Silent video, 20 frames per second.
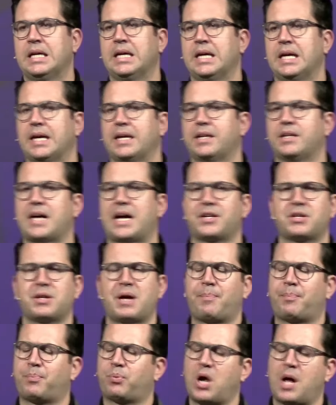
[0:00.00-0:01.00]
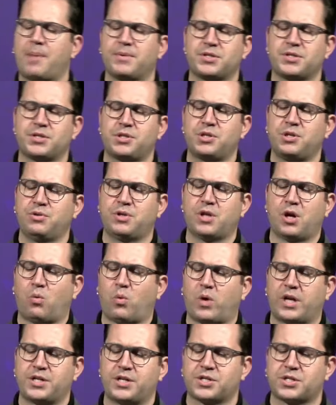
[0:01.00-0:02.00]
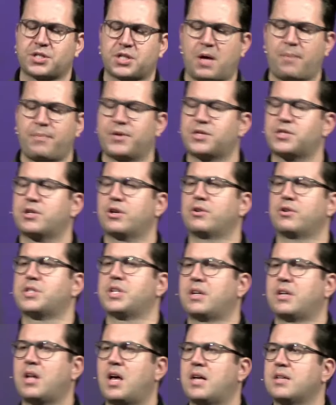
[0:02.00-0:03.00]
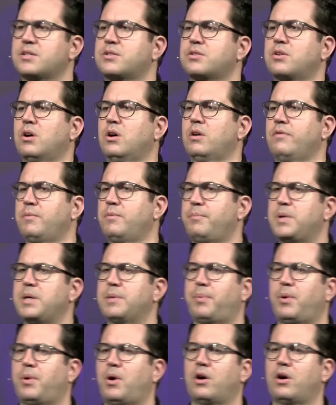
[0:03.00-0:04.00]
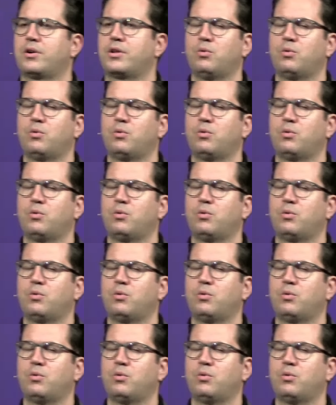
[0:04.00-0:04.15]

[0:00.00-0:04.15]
And I promise you, you don't want to just come to church and not serve and be a part.